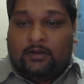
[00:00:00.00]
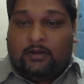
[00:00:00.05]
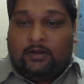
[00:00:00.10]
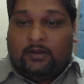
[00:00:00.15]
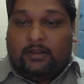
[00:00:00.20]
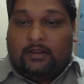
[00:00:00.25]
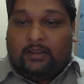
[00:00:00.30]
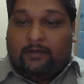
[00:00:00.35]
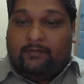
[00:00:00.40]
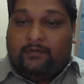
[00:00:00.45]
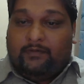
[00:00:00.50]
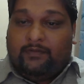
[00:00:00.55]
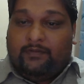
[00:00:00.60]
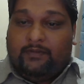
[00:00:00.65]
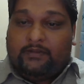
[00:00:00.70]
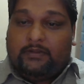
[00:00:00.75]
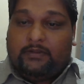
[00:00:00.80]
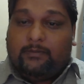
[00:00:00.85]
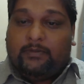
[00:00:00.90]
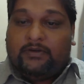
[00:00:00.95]

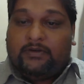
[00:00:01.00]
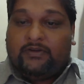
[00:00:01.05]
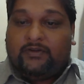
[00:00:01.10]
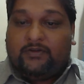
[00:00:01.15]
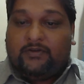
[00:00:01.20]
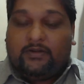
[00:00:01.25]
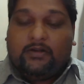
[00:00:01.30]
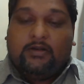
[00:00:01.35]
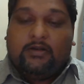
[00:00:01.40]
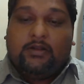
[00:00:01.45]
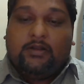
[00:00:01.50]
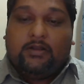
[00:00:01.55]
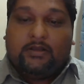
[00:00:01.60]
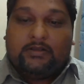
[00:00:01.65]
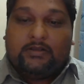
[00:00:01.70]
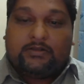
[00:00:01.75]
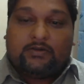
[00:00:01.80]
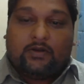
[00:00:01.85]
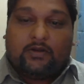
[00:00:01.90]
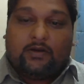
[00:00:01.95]
Everything, the material,
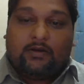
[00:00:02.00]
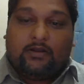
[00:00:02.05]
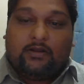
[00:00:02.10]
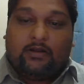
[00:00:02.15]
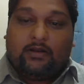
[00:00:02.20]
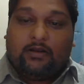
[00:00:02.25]
historical,